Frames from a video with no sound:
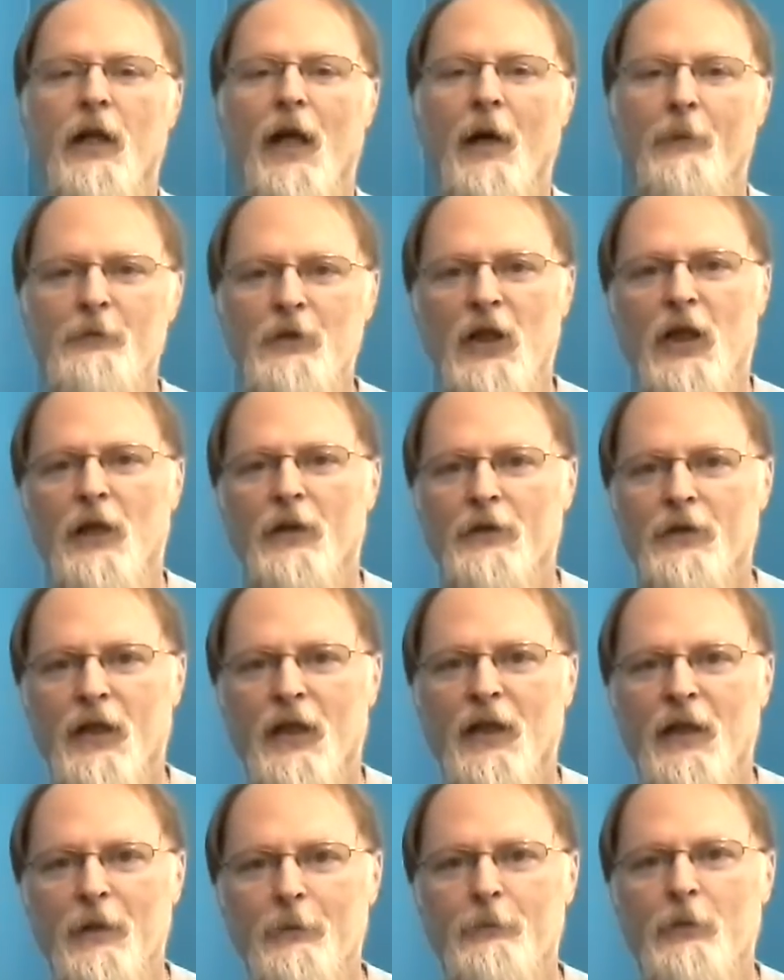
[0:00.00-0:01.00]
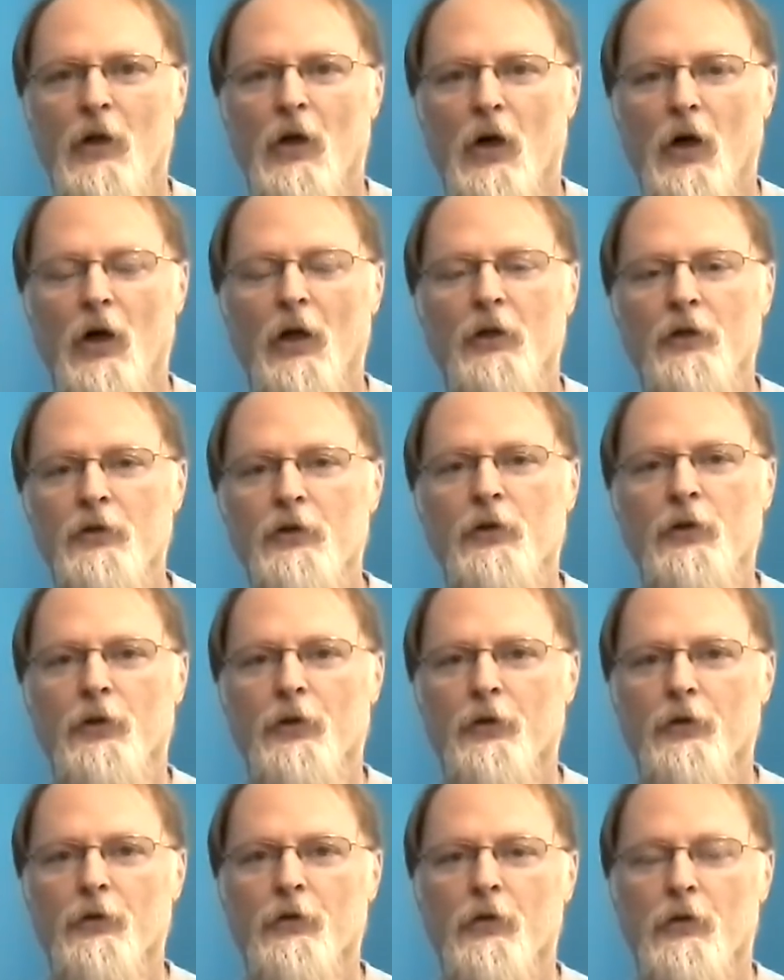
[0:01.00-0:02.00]
Kapton tape on
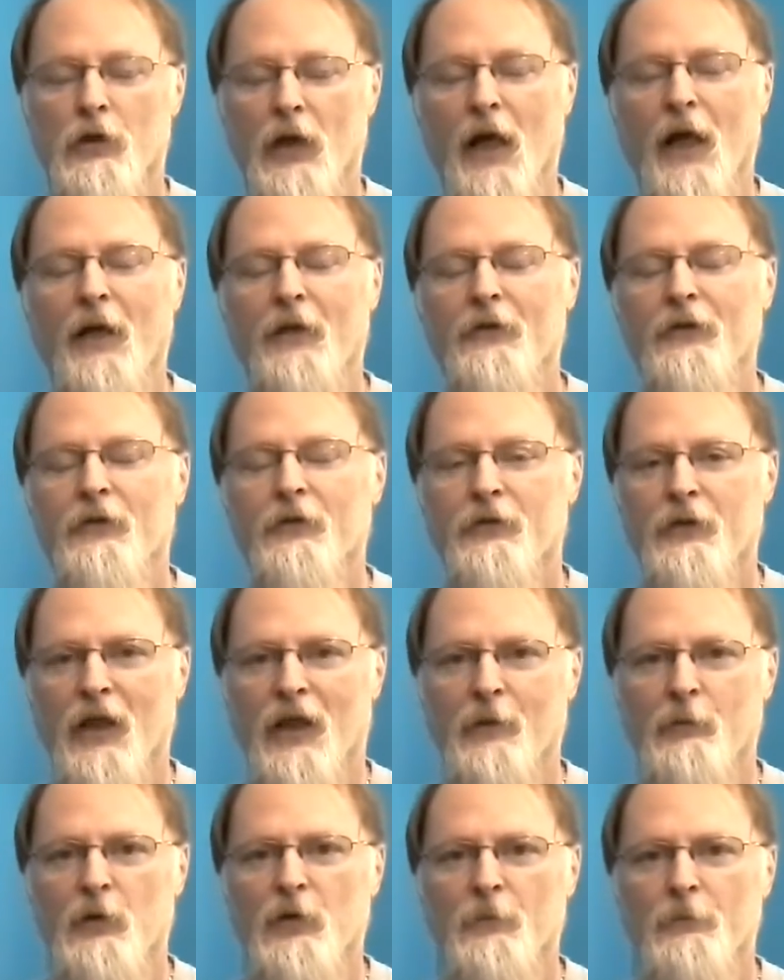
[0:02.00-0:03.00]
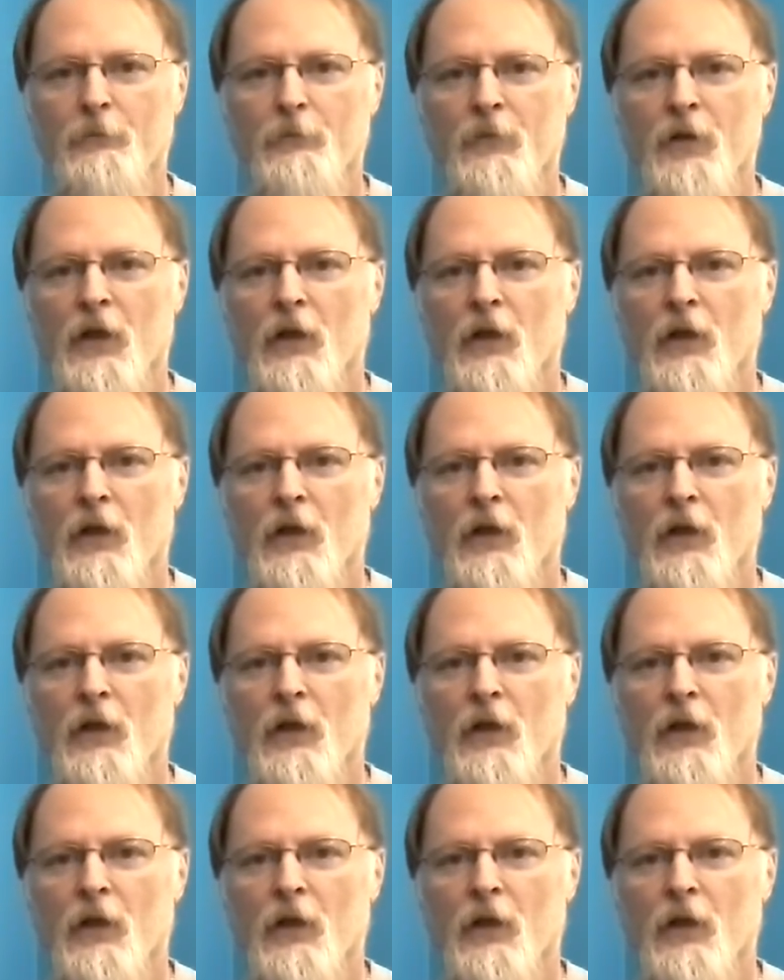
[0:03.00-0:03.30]
your glass table.